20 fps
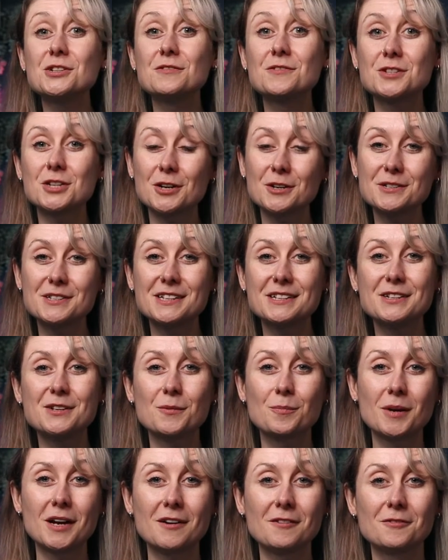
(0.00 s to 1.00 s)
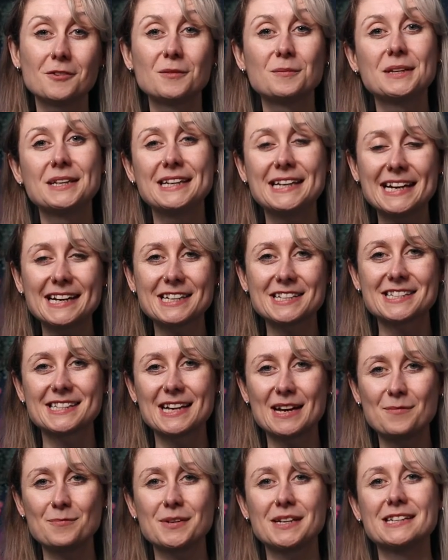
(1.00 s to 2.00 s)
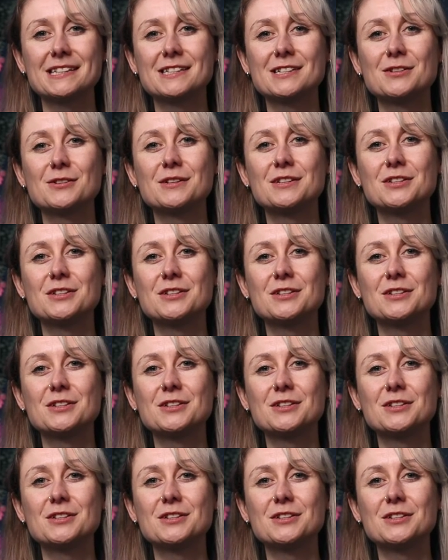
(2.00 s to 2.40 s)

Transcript: you've chosen your platform, the next step is to